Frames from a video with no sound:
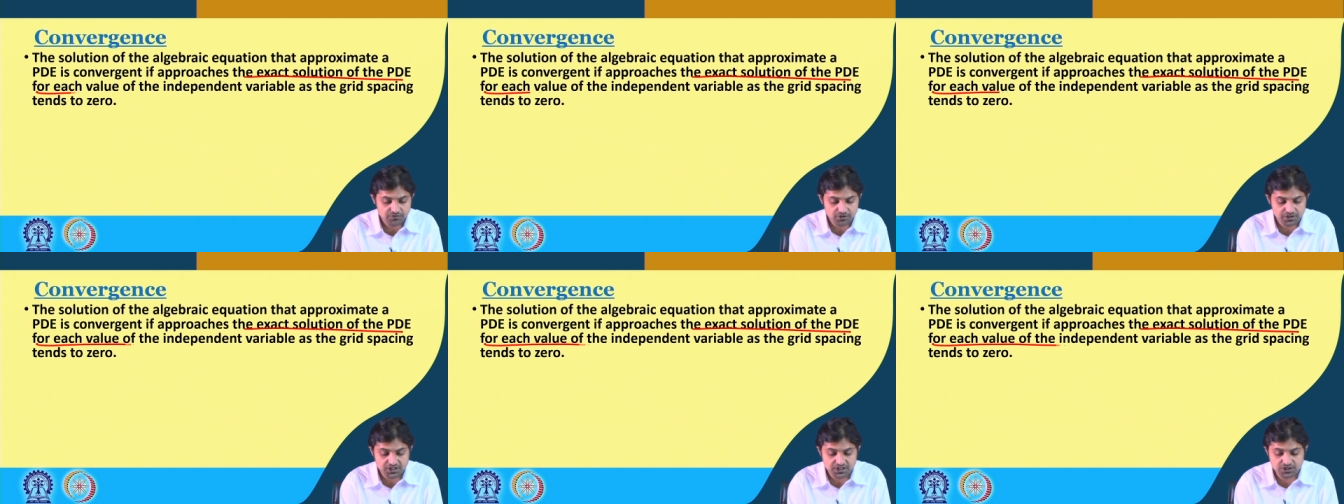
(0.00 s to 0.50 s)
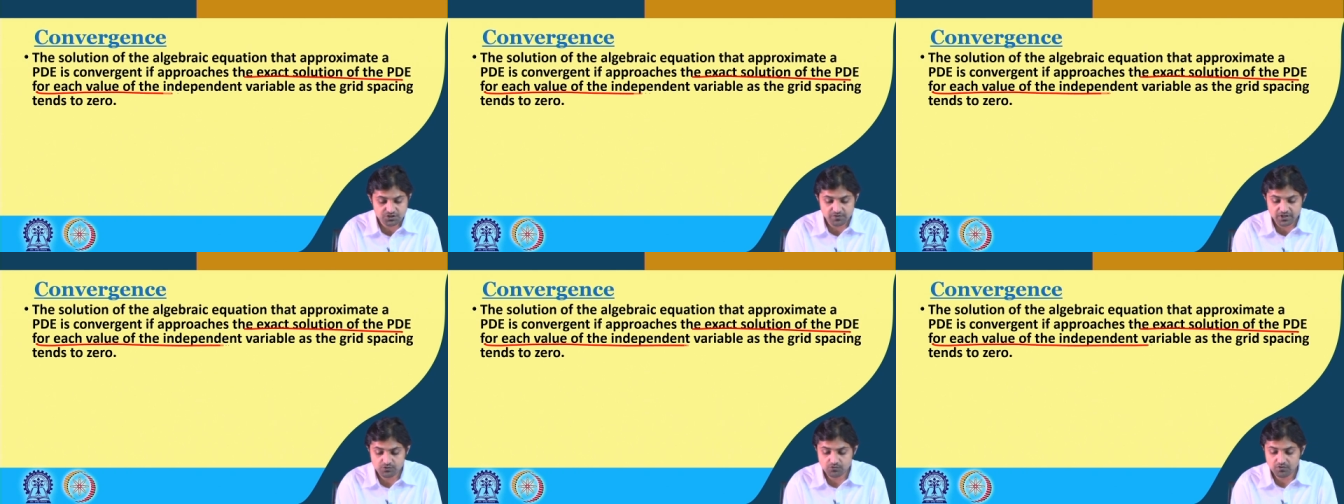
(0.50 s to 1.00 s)
for each
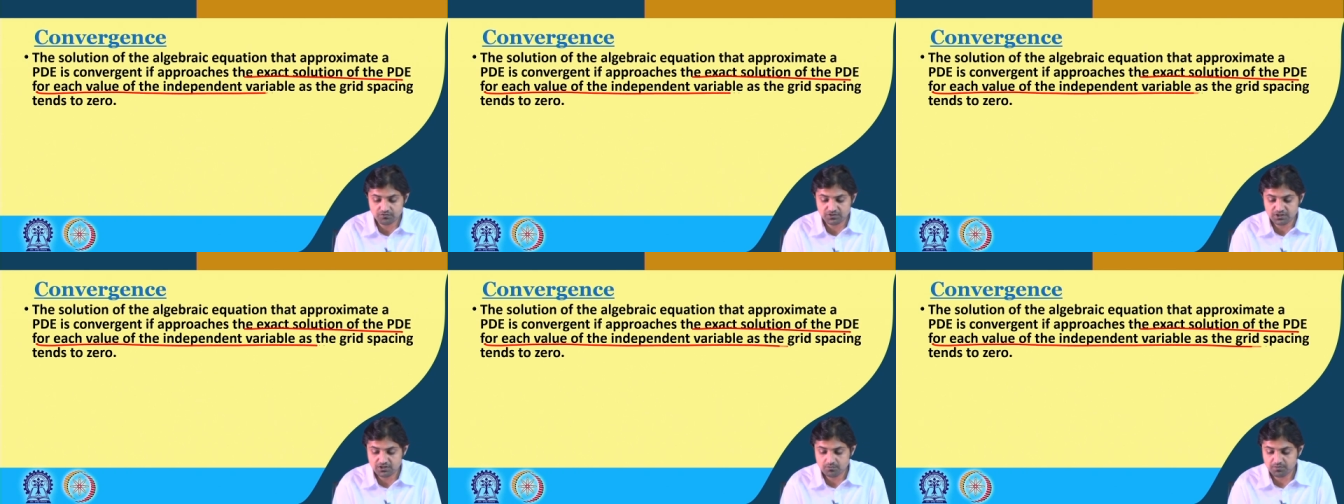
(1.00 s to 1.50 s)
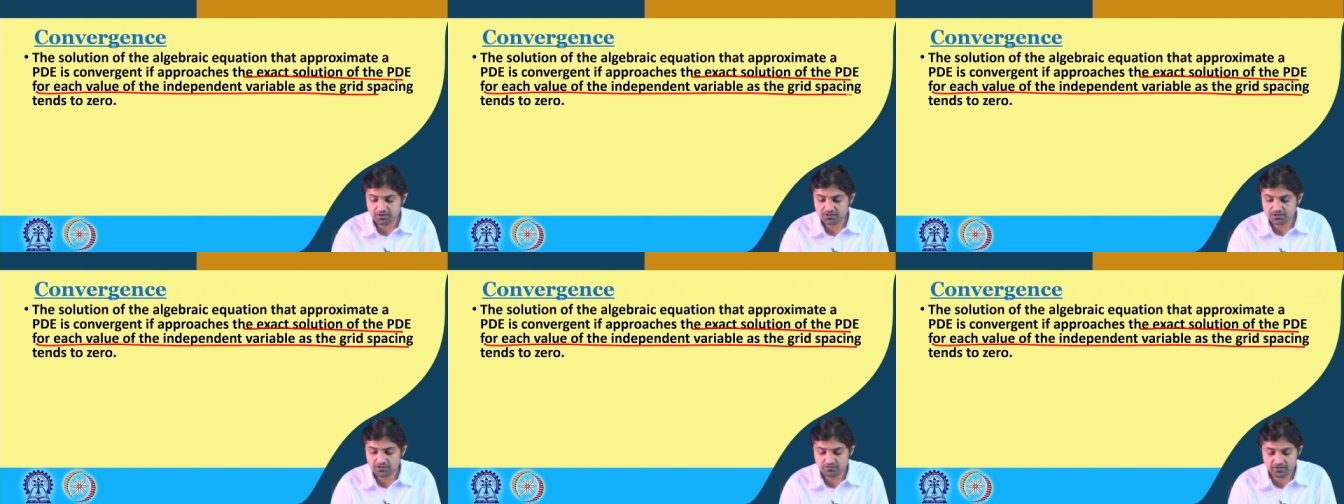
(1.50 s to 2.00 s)
value of the
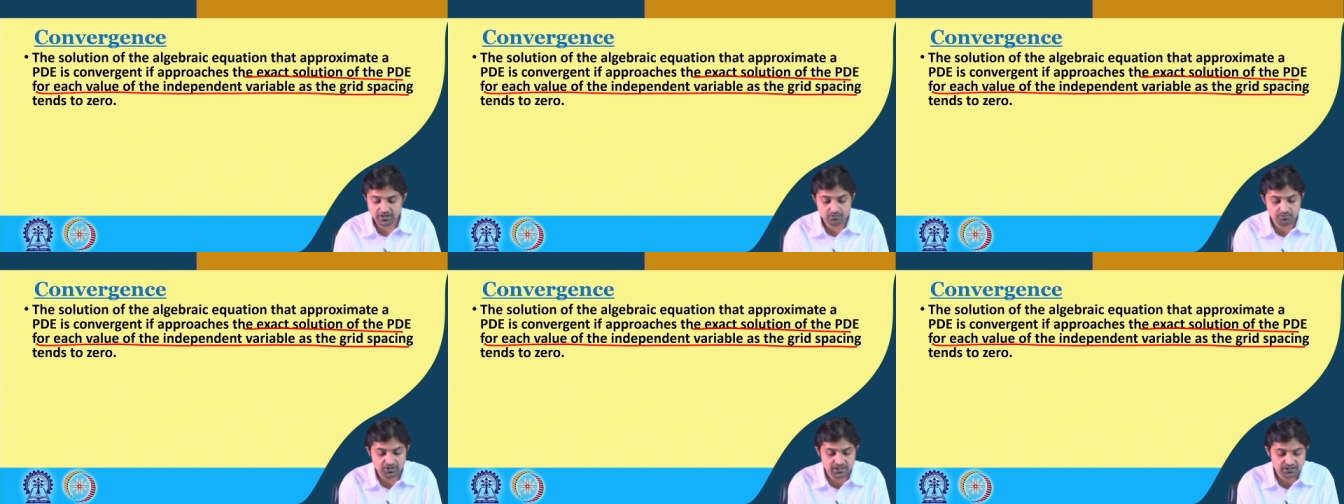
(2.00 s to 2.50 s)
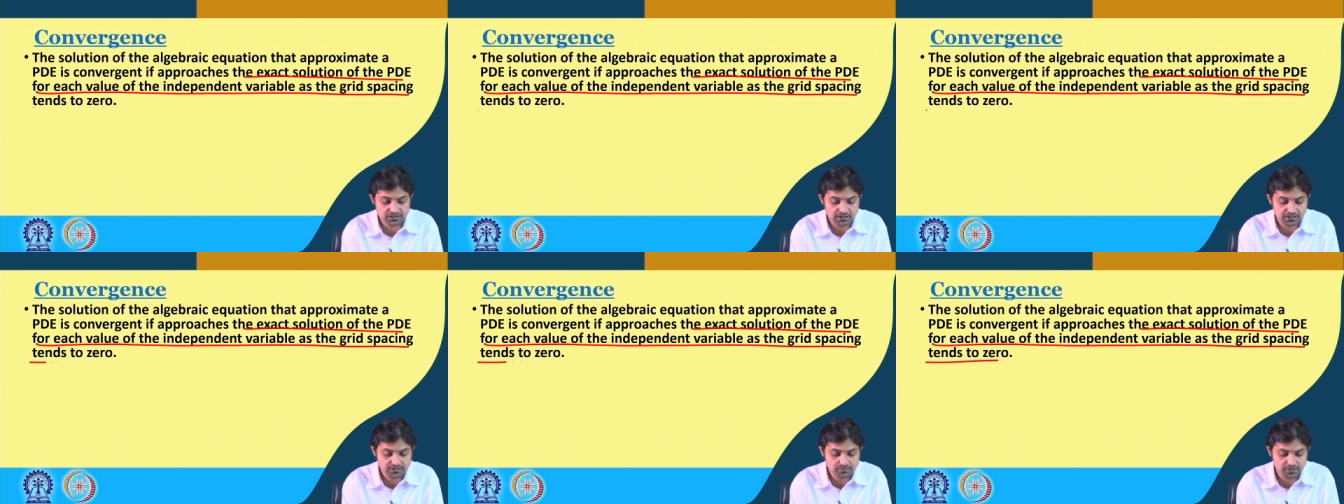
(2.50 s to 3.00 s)
independent variable as
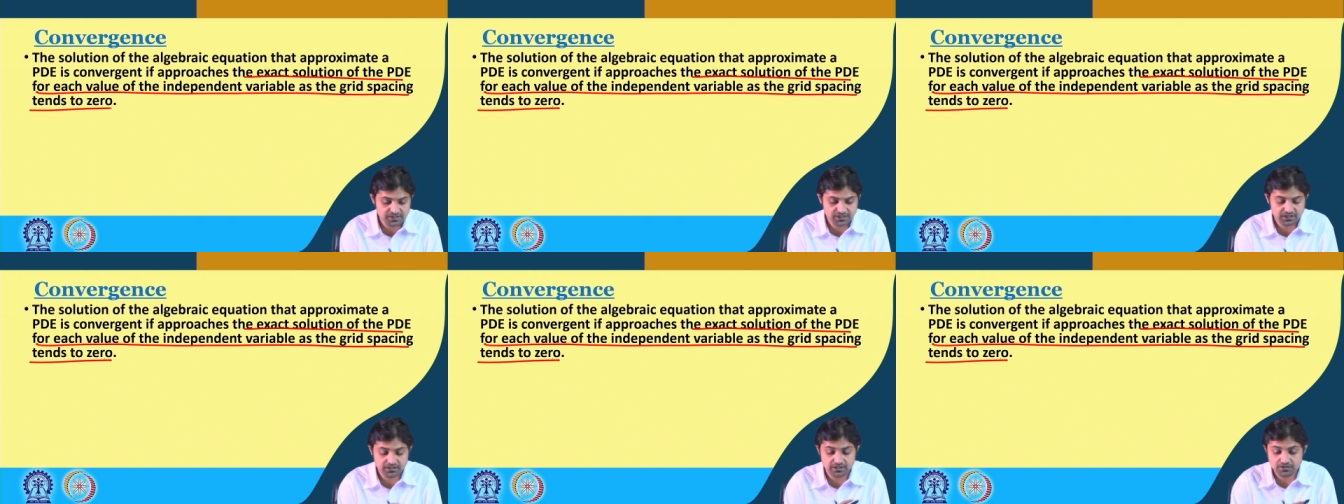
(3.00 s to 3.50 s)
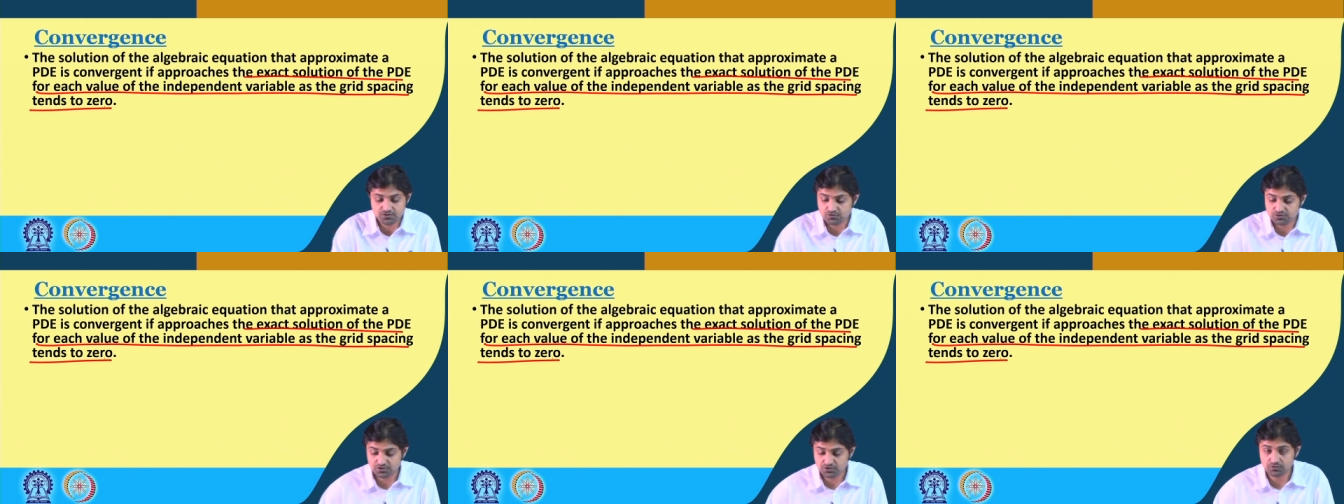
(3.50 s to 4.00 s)
grid spacing tends
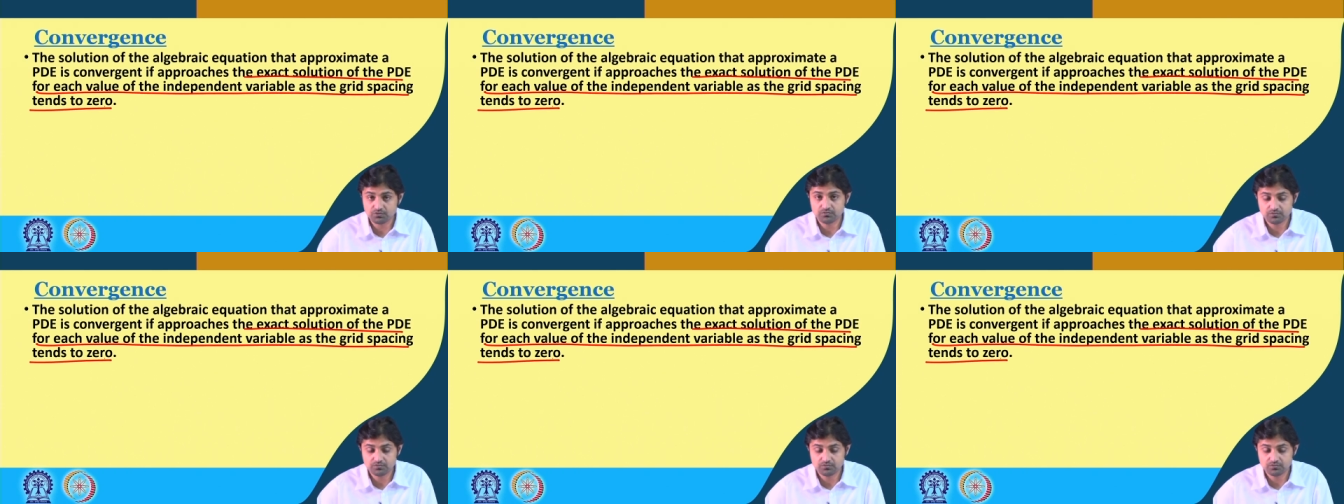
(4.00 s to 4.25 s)
to 0.